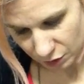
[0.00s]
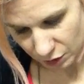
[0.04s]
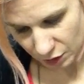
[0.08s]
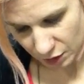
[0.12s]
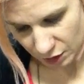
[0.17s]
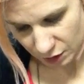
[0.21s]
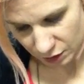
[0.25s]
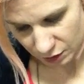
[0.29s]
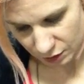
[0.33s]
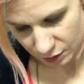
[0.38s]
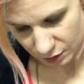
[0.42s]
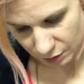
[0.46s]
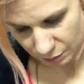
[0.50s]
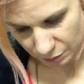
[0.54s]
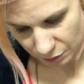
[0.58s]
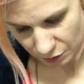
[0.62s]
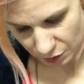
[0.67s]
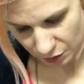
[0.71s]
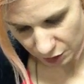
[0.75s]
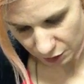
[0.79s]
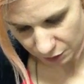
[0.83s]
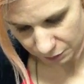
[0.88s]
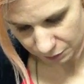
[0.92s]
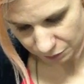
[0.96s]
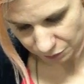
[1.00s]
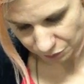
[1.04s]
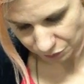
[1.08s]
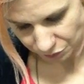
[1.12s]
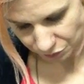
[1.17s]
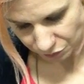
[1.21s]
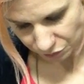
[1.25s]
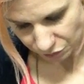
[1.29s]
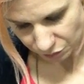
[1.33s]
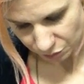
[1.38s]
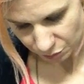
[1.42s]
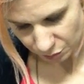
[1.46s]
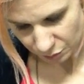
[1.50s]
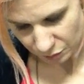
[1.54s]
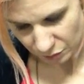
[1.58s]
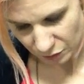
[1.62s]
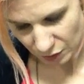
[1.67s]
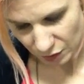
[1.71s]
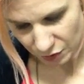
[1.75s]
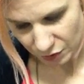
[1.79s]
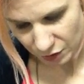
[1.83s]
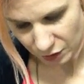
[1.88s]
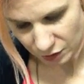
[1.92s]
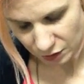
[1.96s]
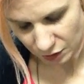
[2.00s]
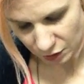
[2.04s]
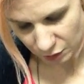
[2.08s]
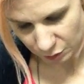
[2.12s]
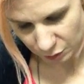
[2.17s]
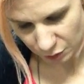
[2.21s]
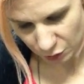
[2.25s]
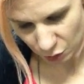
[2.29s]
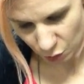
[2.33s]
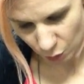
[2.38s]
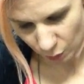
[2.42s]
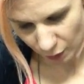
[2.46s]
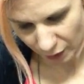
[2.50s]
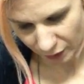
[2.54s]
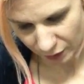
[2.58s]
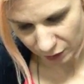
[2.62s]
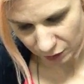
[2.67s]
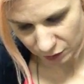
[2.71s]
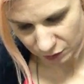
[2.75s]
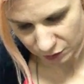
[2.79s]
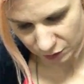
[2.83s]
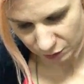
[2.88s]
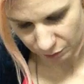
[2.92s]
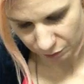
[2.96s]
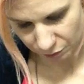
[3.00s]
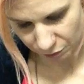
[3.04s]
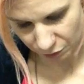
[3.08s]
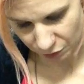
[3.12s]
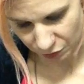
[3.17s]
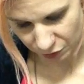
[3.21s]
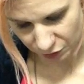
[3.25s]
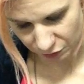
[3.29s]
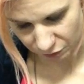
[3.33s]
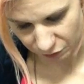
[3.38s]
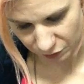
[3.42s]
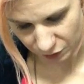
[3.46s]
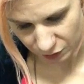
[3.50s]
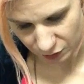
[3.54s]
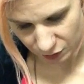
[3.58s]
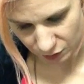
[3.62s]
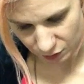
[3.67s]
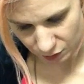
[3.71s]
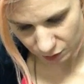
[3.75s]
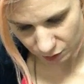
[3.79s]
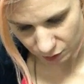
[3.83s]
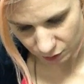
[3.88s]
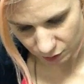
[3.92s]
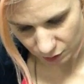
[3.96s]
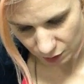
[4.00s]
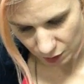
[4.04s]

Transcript: It is something that's going to require some forgiveness,